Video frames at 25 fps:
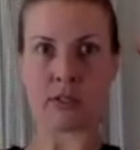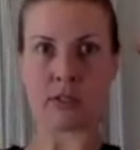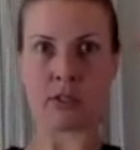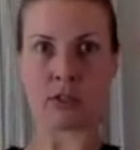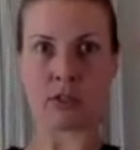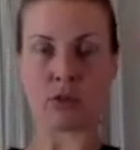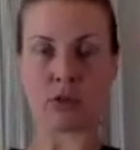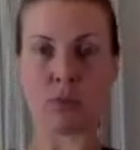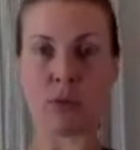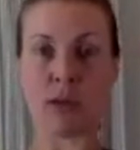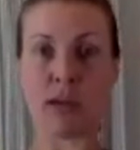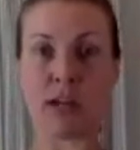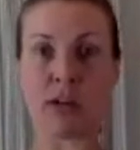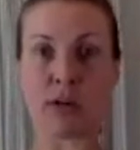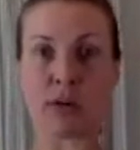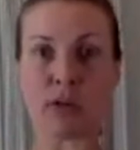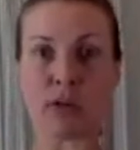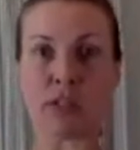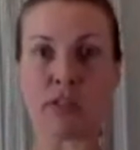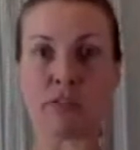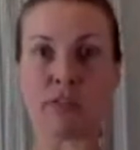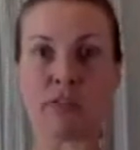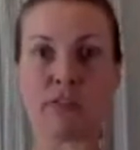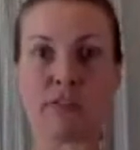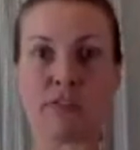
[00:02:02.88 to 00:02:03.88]
So you might
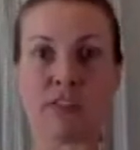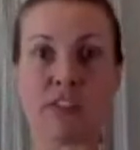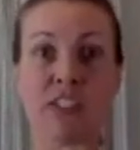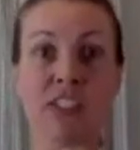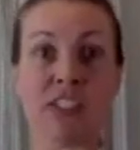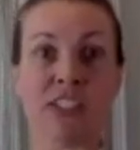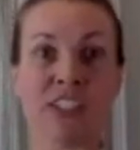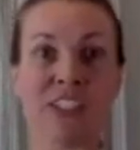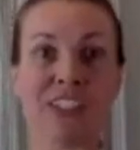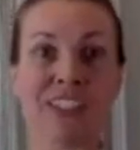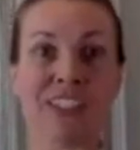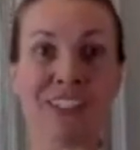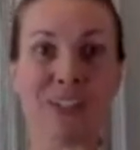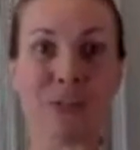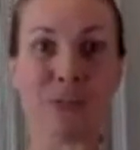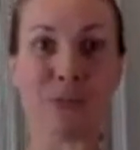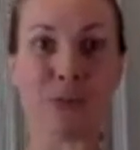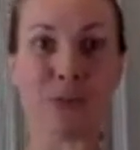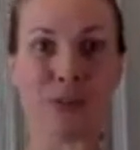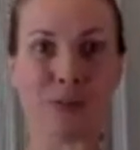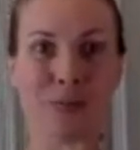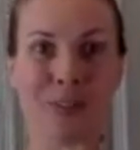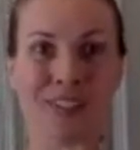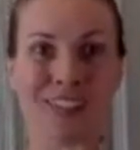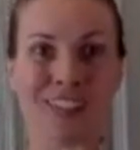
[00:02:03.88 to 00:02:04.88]
already feel a
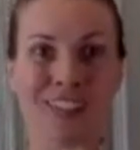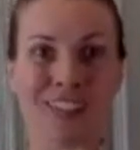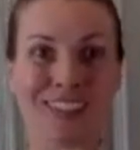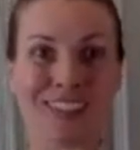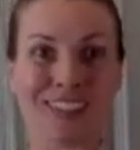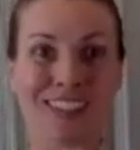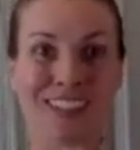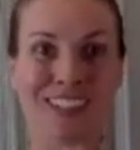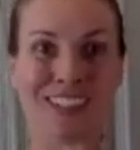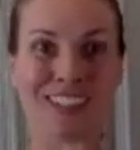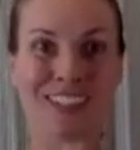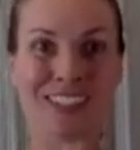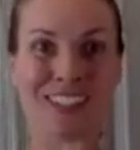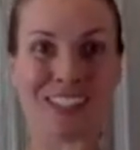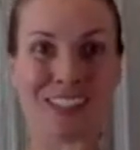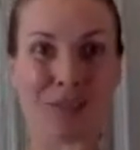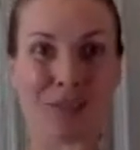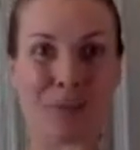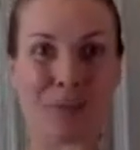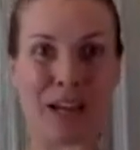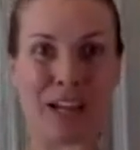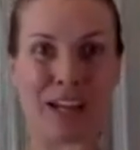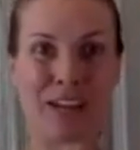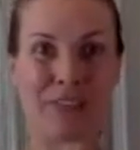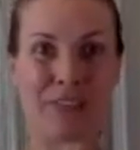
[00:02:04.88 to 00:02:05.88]
warming sensation at the
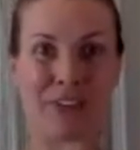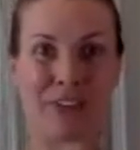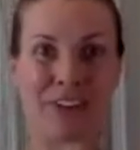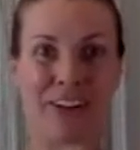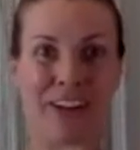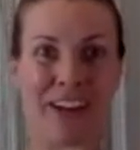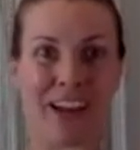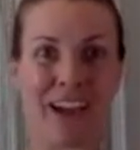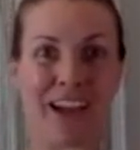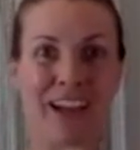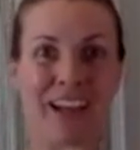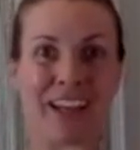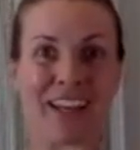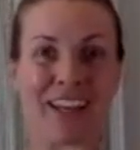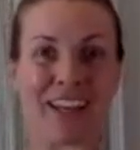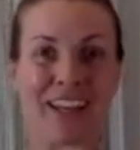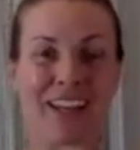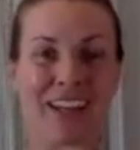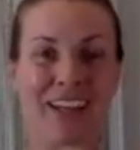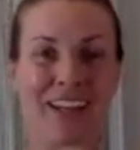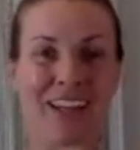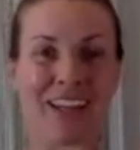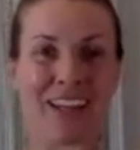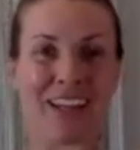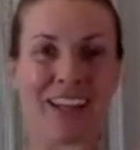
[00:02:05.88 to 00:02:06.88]
back of your neck.
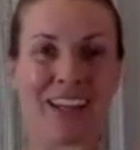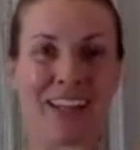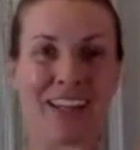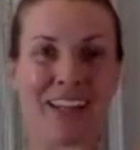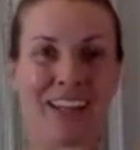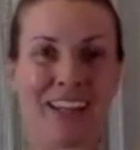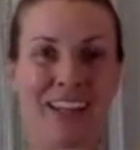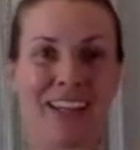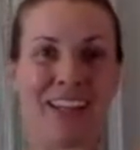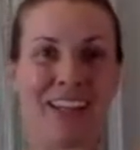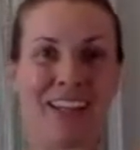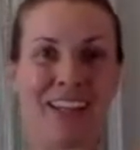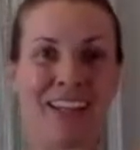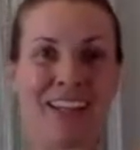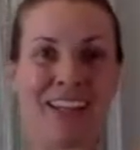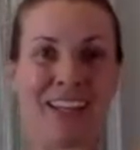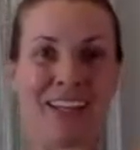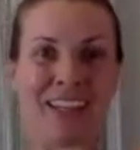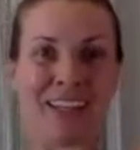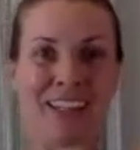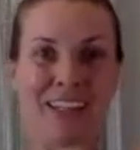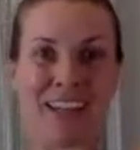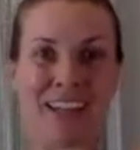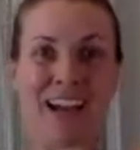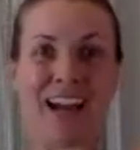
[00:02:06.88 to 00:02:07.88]

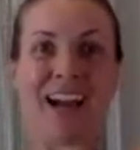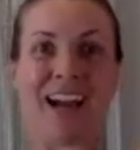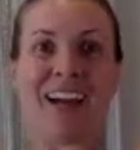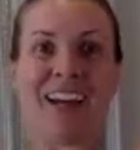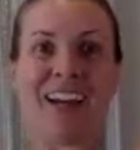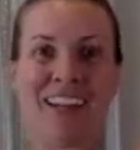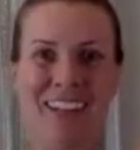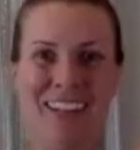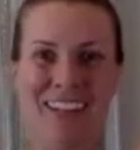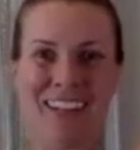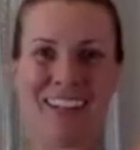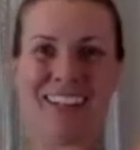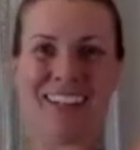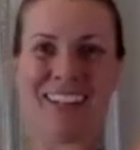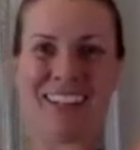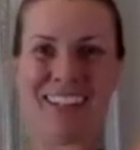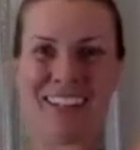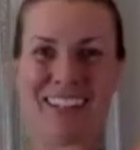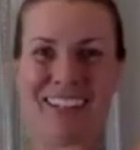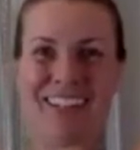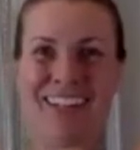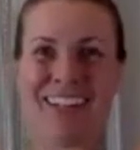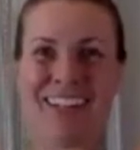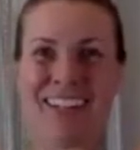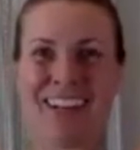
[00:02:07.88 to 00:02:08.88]
Yeah,
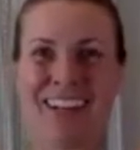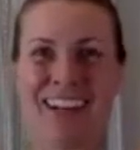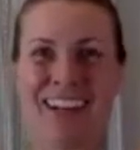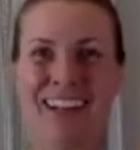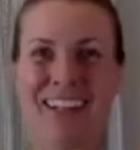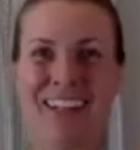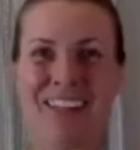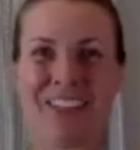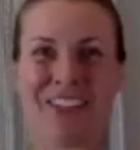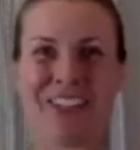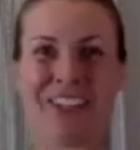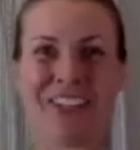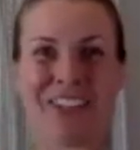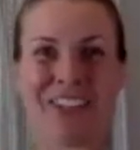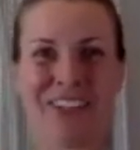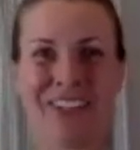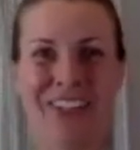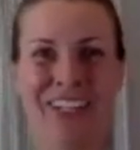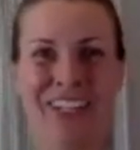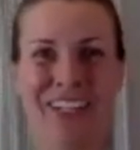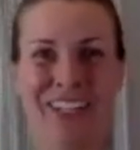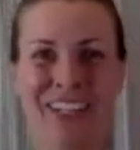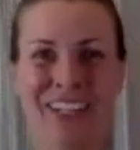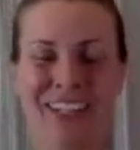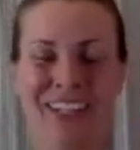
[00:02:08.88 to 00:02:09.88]
I do too.
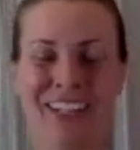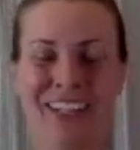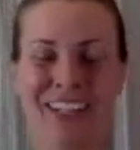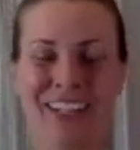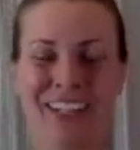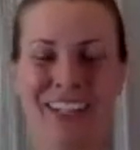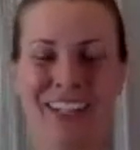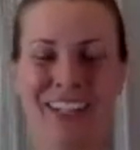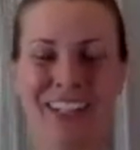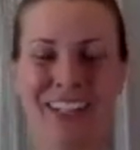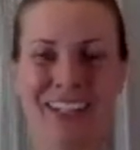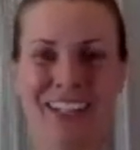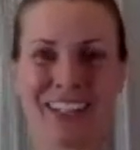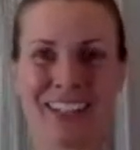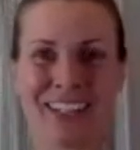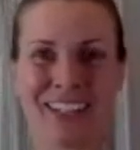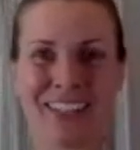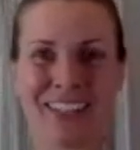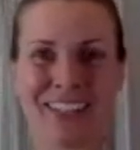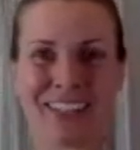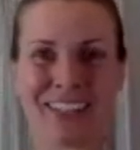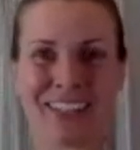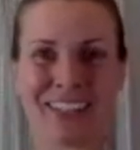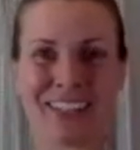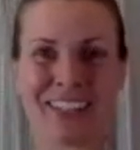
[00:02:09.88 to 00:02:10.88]

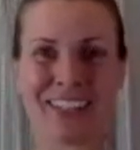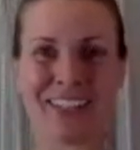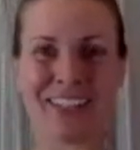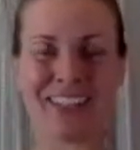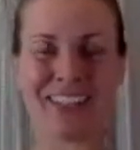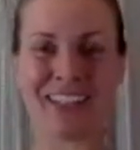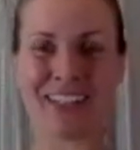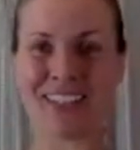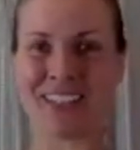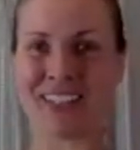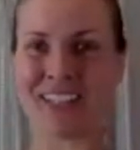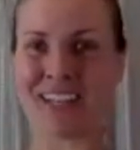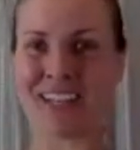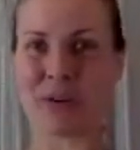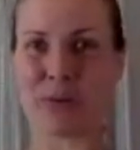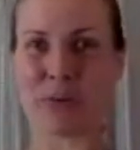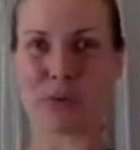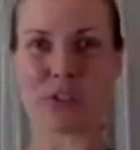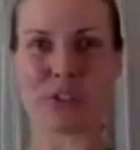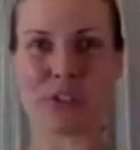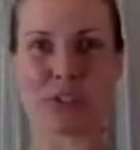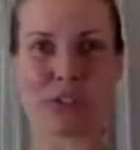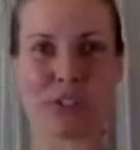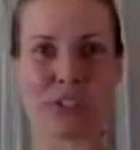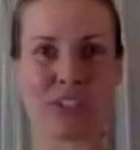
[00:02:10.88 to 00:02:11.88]
And so we're
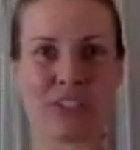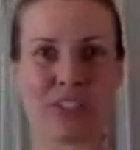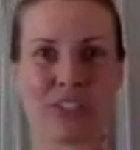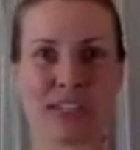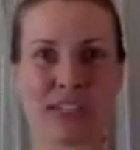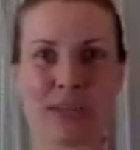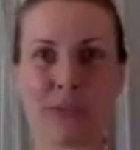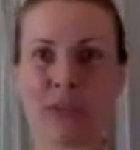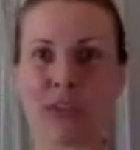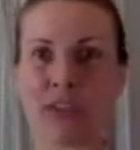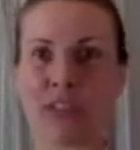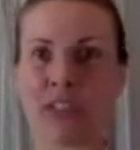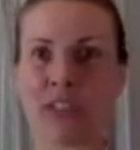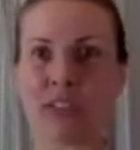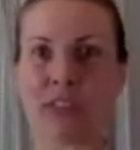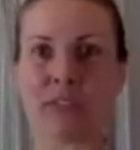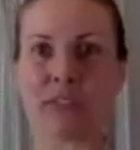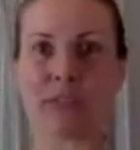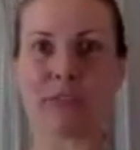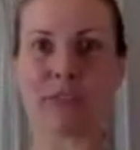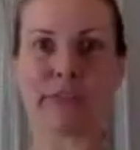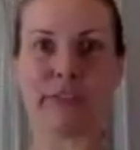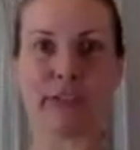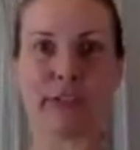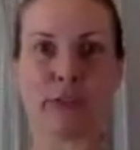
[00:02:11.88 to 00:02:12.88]
just gonna stay with this a
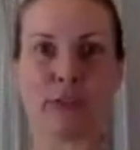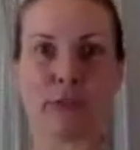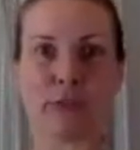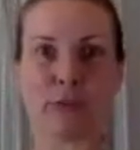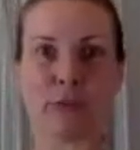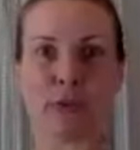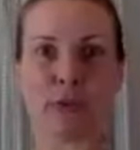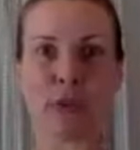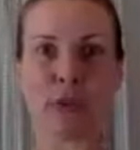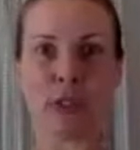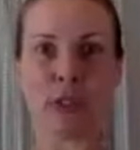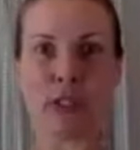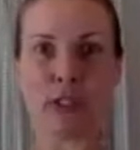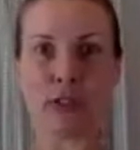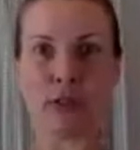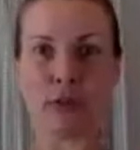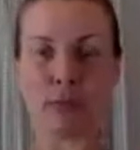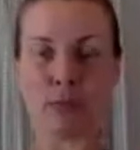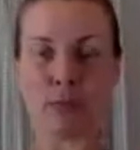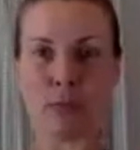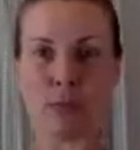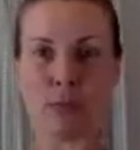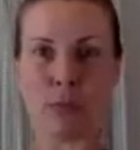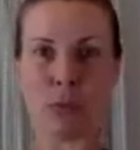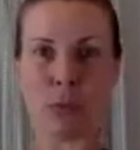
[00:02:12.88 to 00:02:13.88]
few
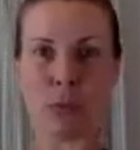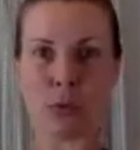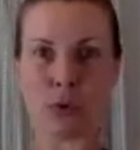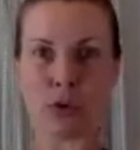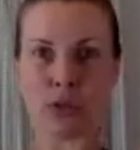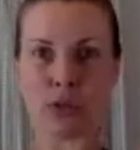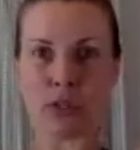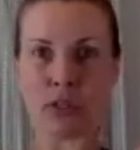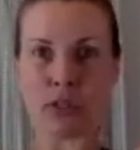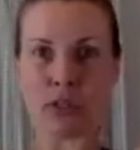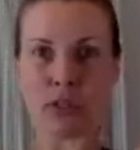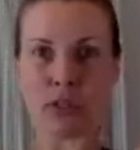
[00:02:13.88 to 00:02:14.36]
more.